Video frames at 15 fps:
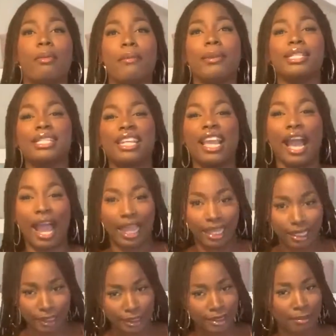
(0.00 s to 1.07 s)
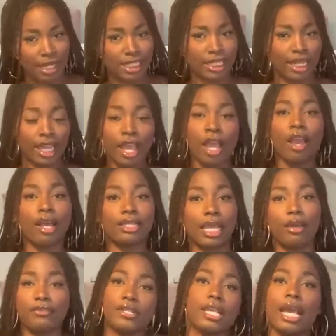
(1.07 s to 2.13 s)
Imagine it ironed, imagine it, because I
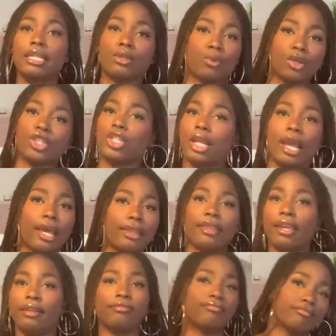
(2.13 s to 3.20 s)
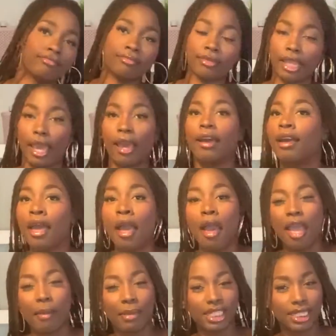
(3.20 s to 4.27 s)
obviously had to wash it, and then yeah,
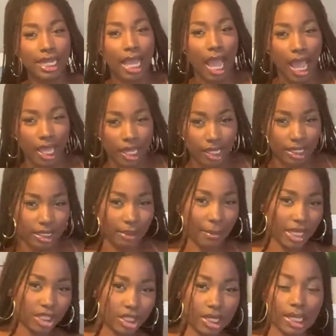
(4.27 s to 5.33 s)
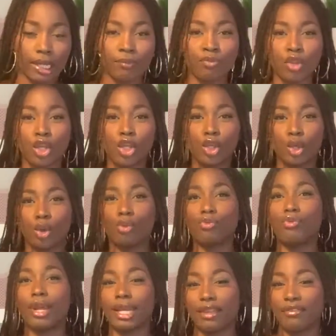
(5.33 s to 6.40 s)
imagine it ironed, imagine it, you know,
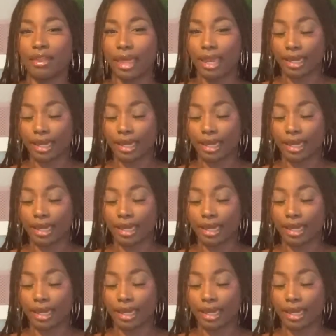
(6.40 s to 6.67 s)
ready for that